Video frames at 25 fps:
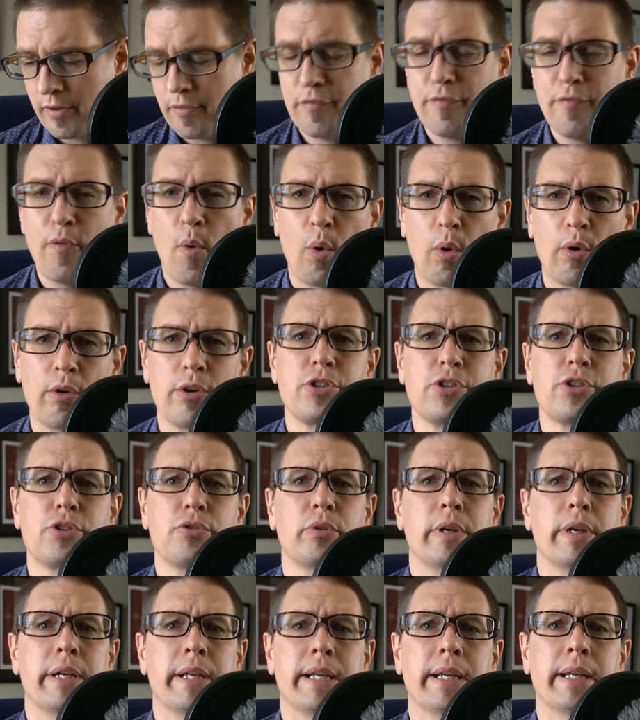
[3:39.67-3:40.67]

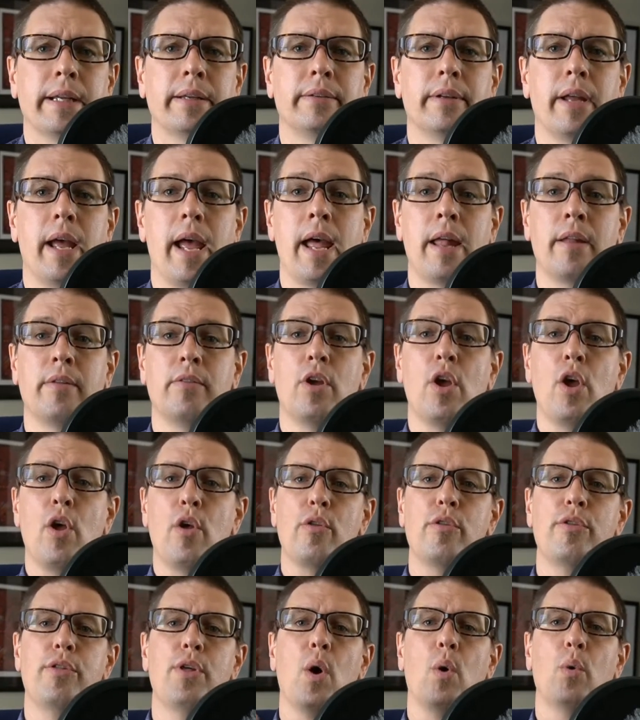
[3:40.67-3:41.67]
Forestry and
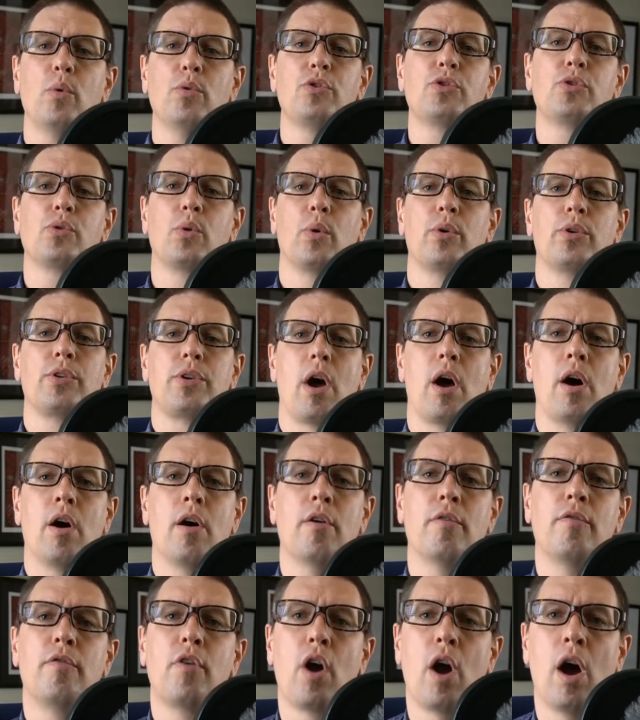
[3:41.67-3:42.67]
those sorts
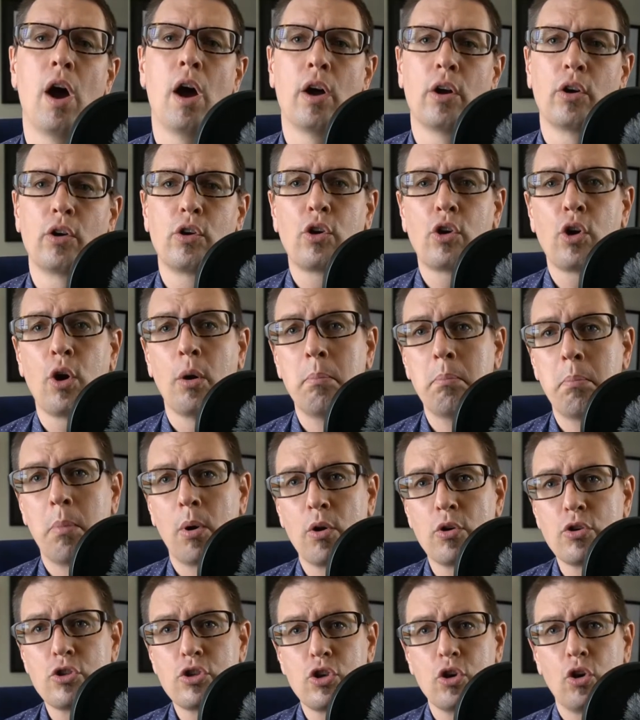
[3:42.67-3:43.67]
of
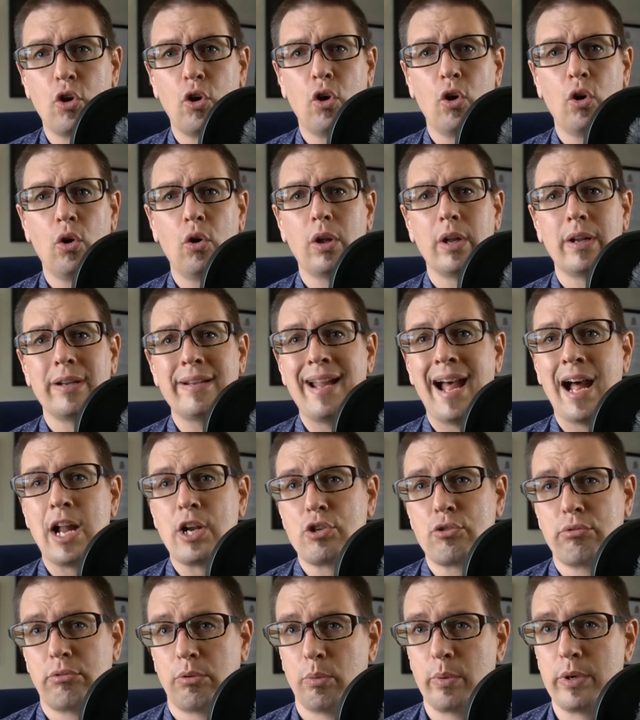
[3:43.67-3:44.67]
commercial
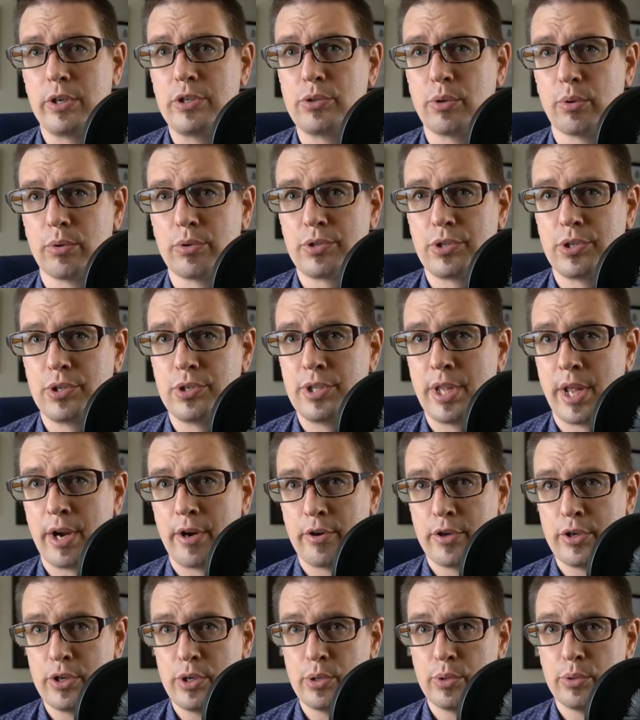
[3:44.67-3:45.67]
natural resources that are
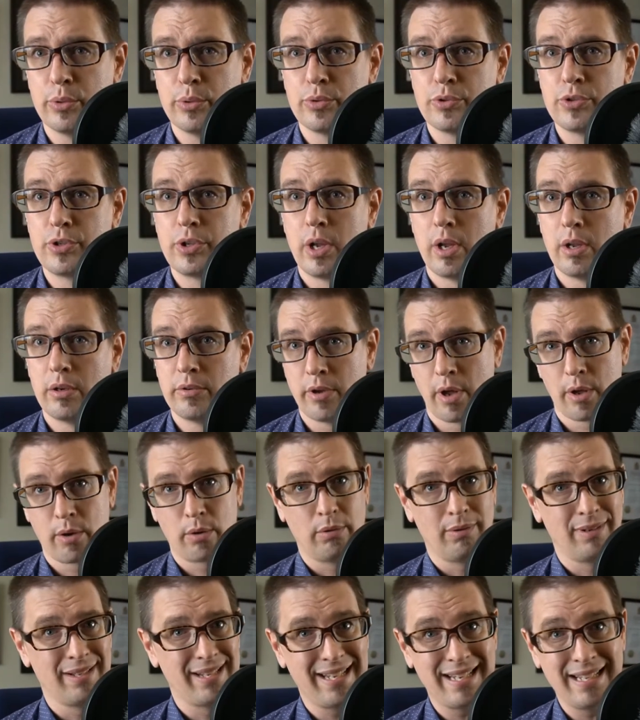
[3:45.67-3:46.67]
used not
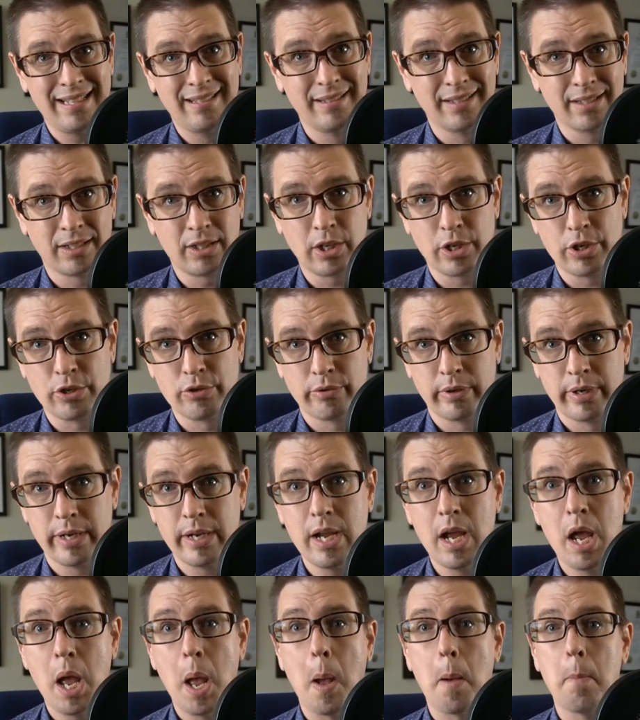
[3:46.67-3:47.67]
only in the country
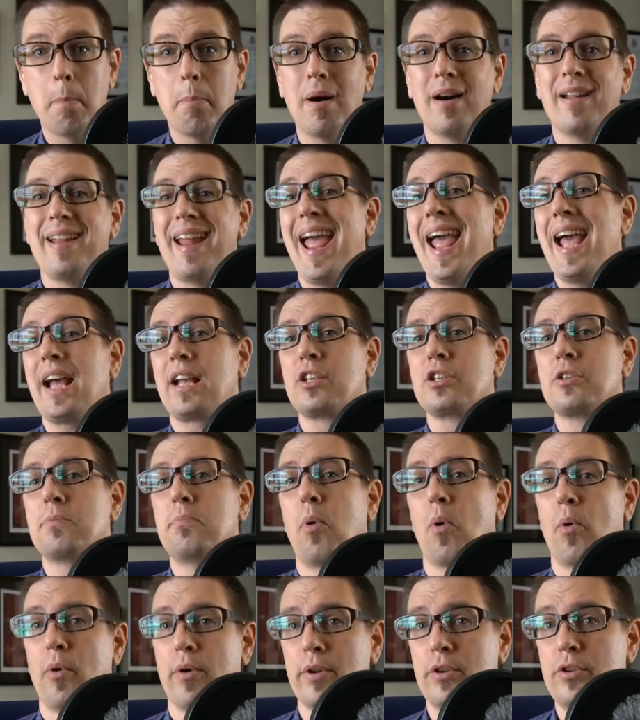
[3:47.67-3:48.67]
but
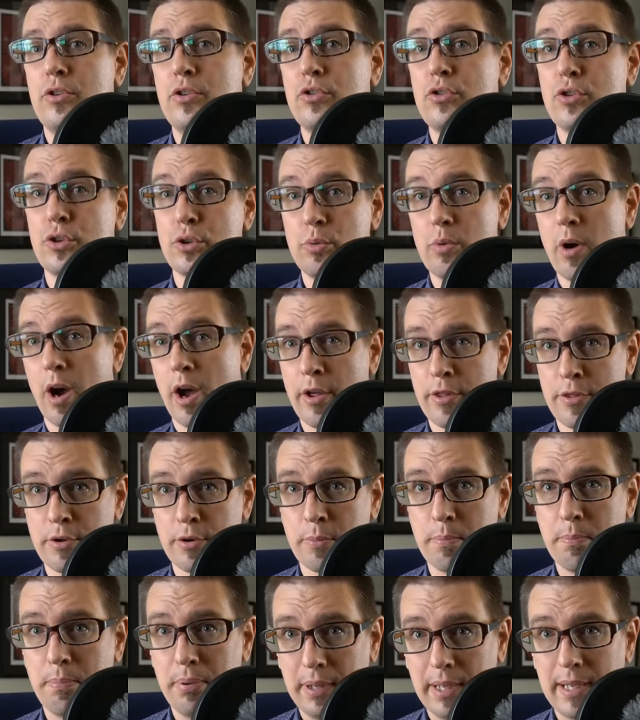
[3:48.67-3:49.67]
exported to other
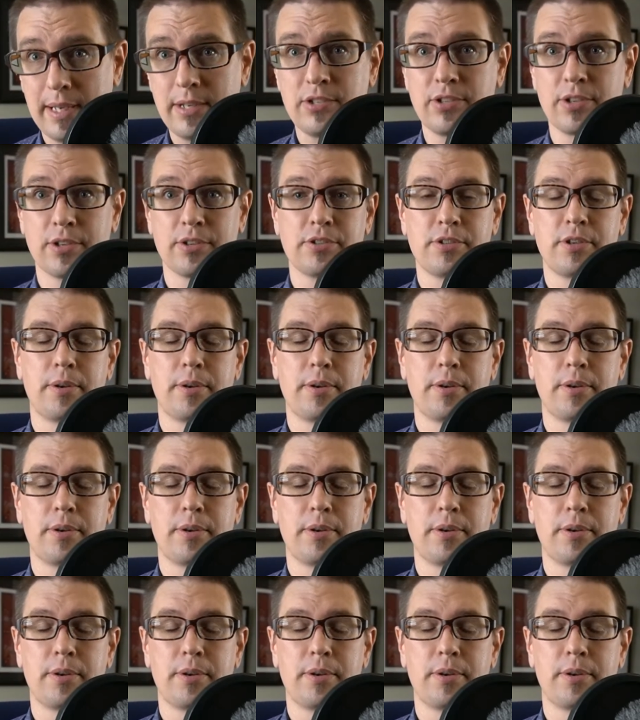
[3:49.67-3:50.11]
places.